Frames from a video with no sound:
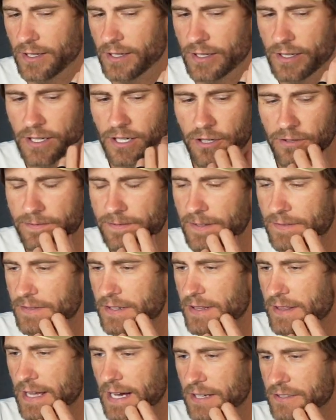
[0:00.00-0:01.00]

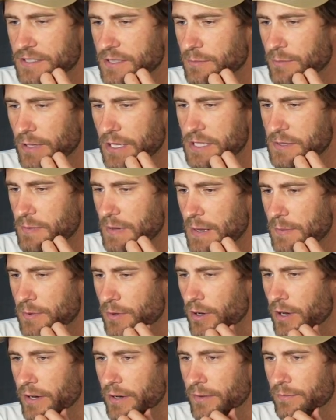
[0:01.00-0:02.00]
50,000 plus
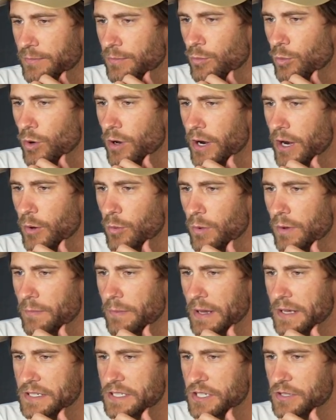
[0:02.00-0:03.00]
people on a one-on-one
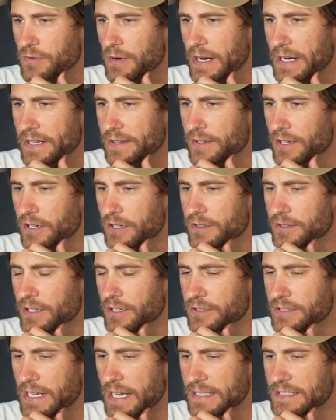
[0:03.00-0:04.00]
basis writing their
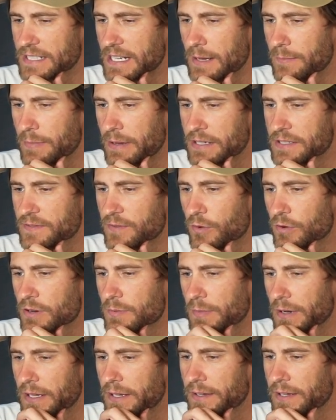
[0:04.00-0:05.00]
text campaigns for you.
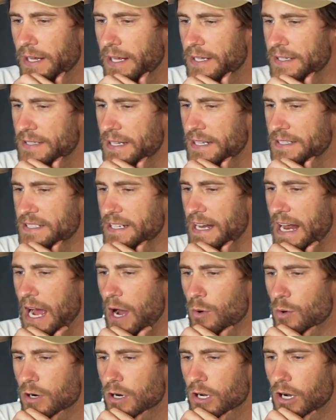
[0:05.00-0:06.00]
But it's an
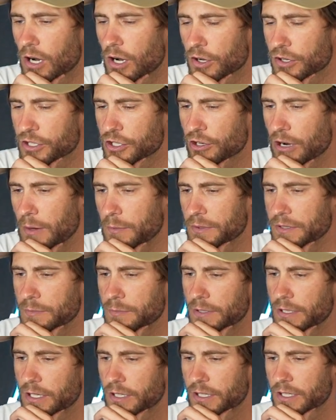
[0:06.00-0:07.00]
hour call you're able to
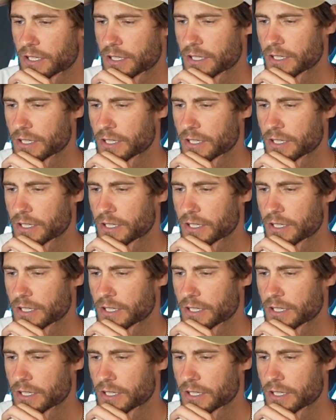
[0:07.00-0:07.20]
book.